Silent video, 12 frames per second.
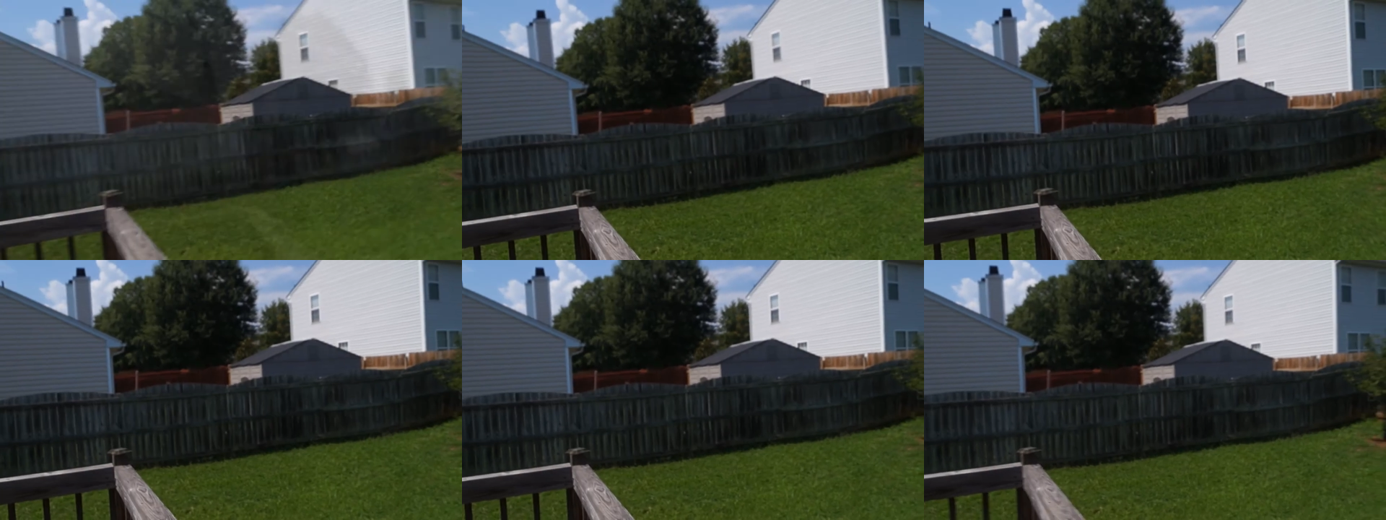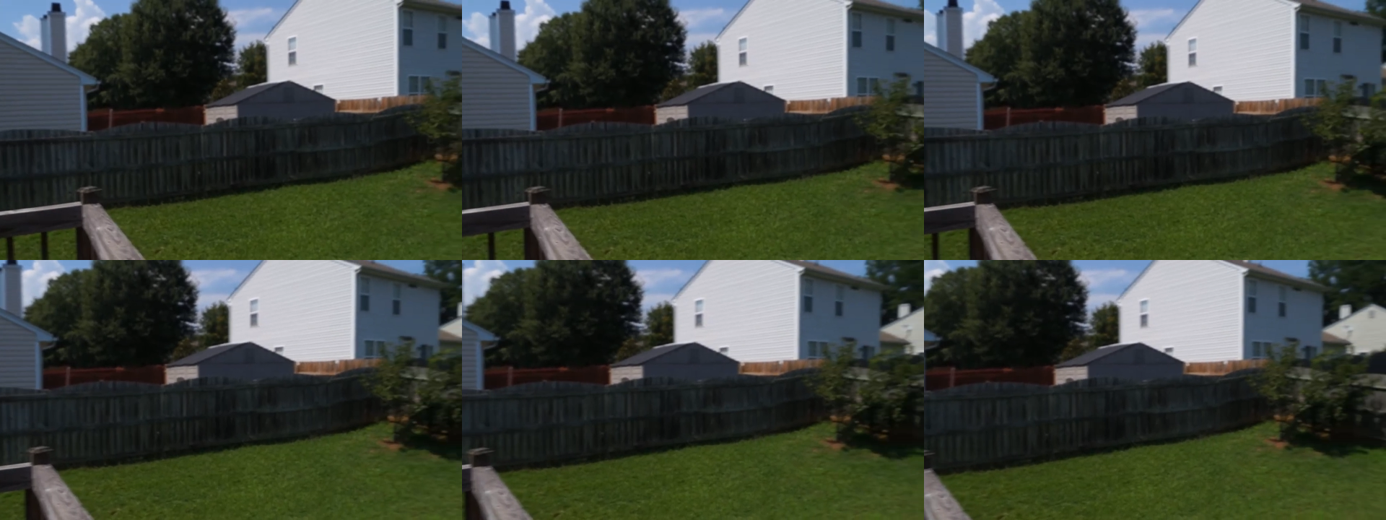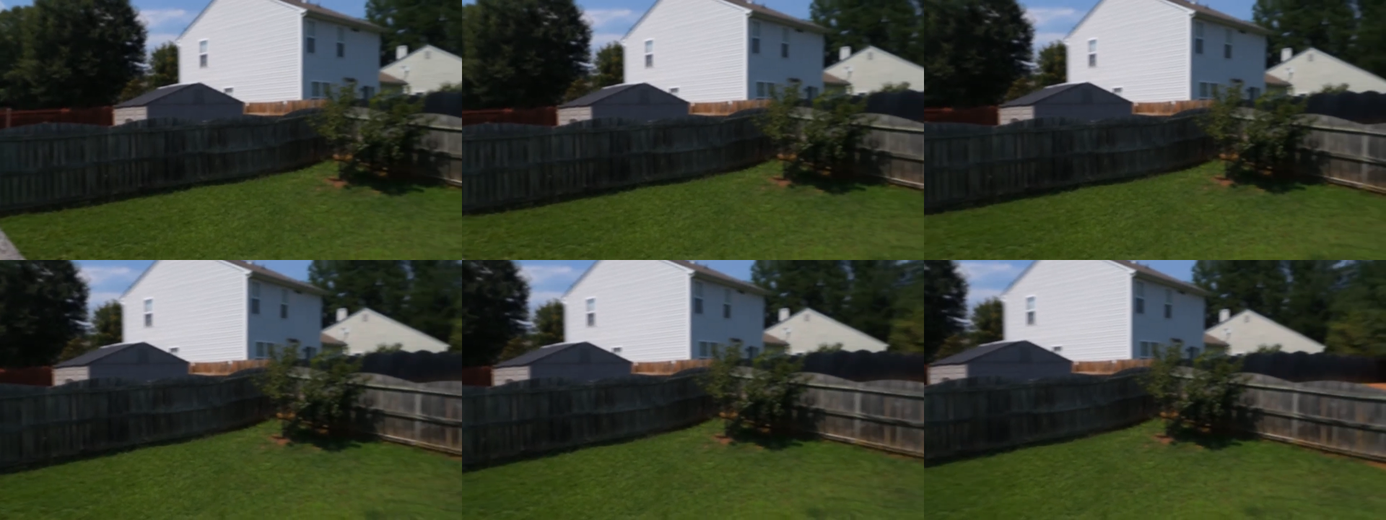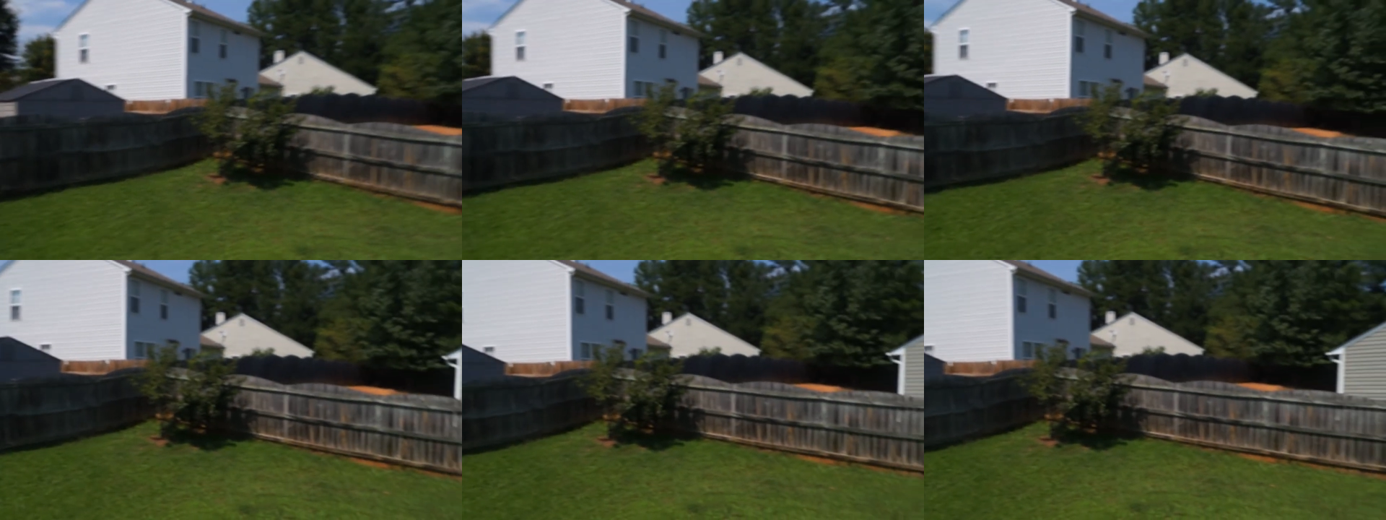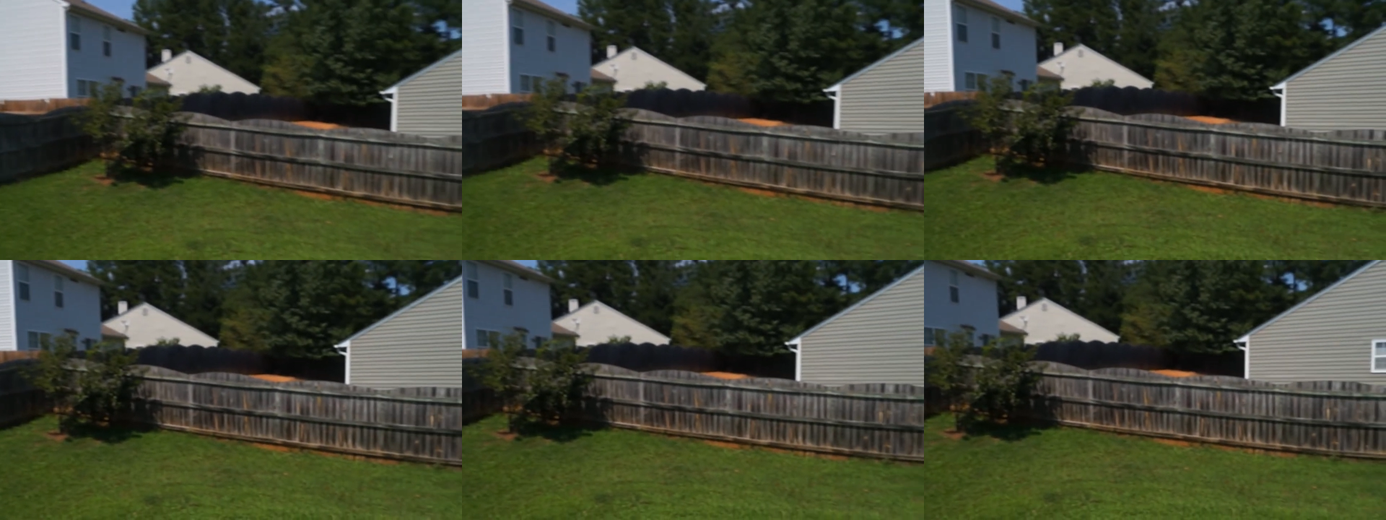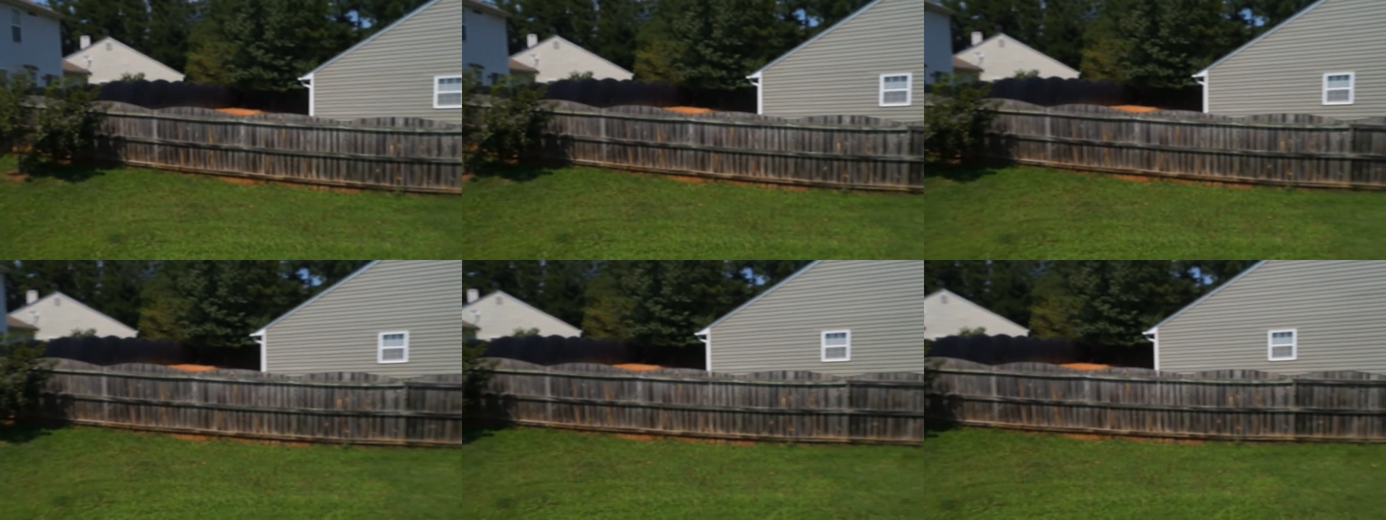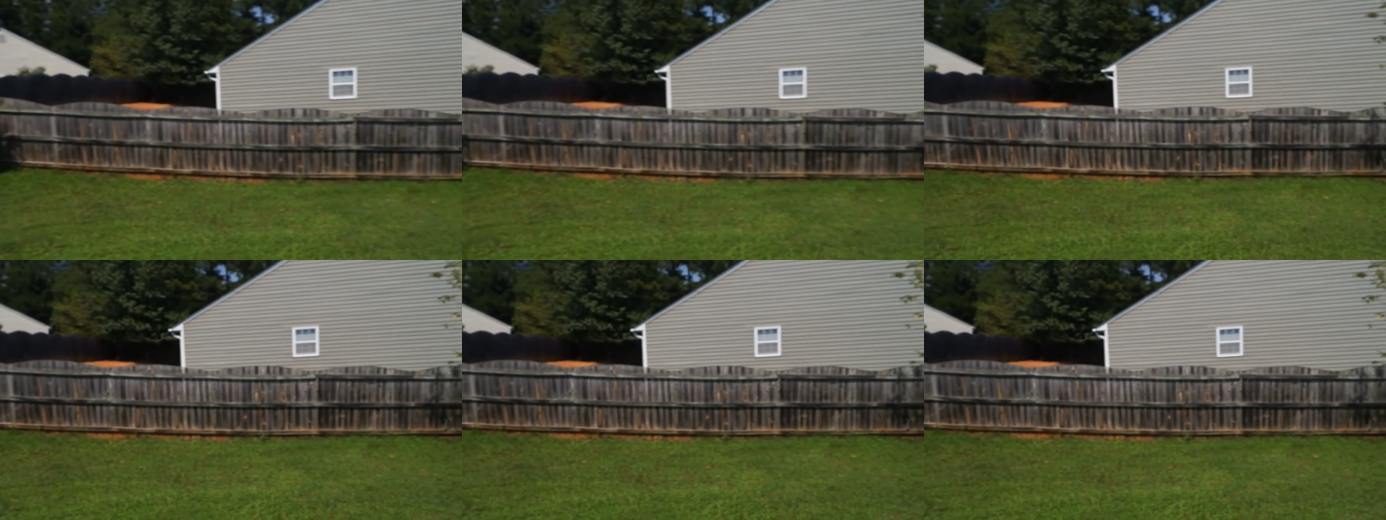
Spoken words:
Nobody's mouth can be seen.